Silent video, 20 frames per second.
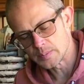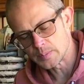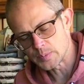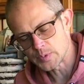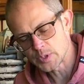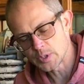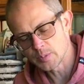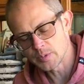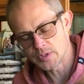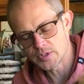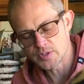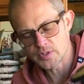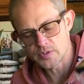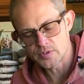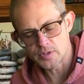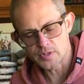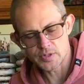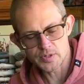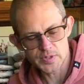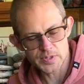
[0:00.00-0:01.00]
Too much
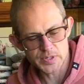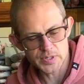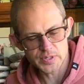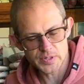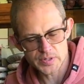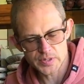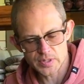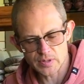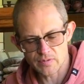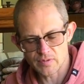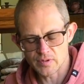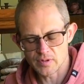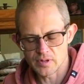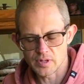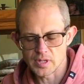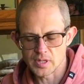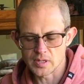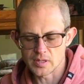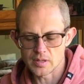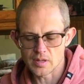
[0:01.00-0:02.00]
astringency is
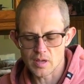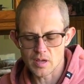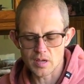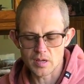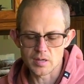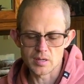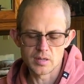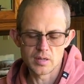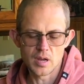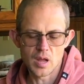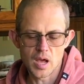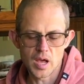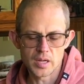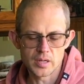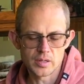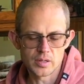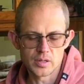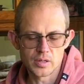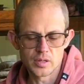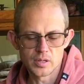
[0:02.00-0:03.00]
definitely
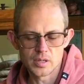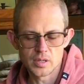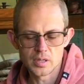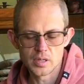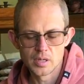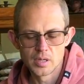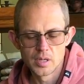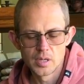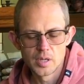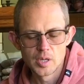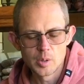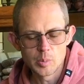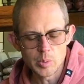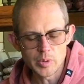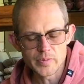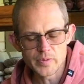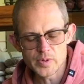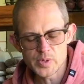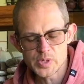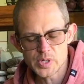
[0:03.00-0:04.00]
not good,
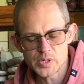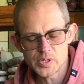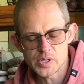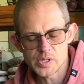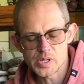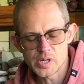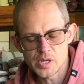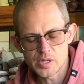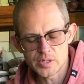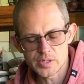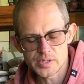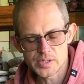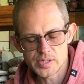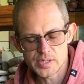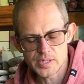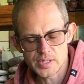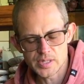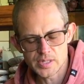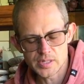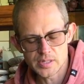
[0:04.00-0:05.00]
but for such a young
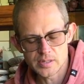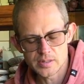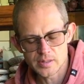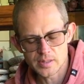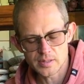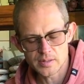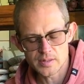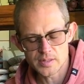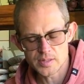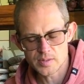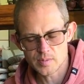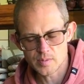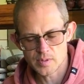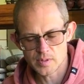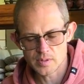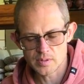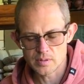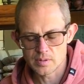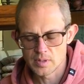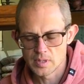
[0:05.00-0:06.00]
tea like this
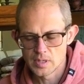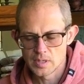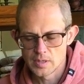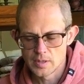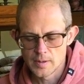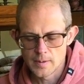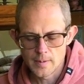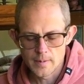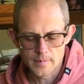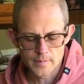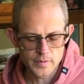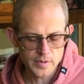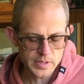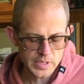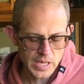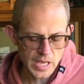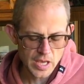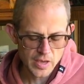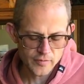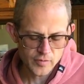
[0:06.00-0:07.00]
one, for it to
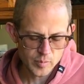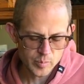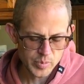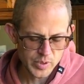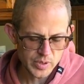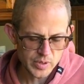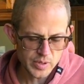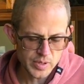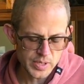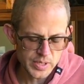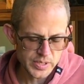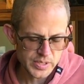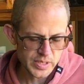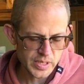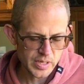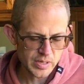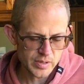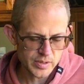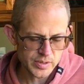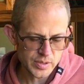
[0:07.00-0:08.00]
have the bitterness
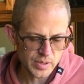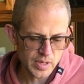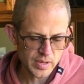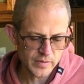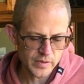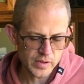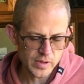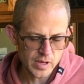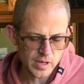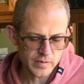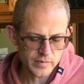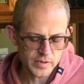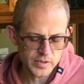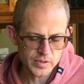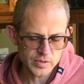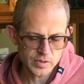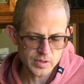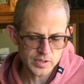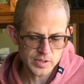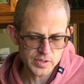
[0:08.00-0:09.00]
and also have a lot of
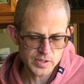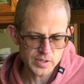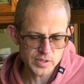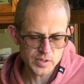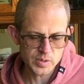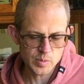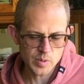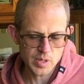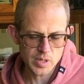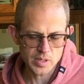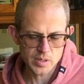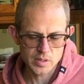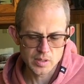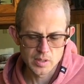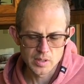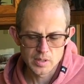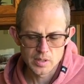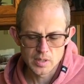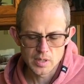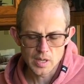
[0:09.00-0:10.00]
astringency as well,
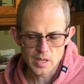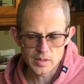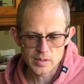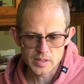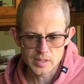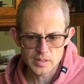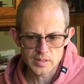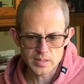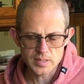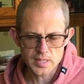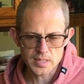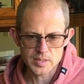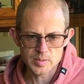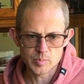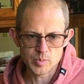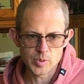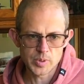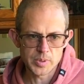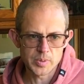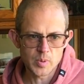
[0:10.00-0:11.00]
I think that that's
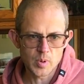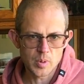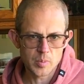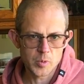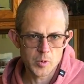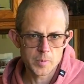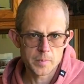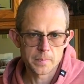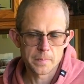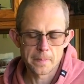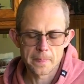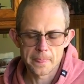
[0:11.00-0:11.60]
pretty normal.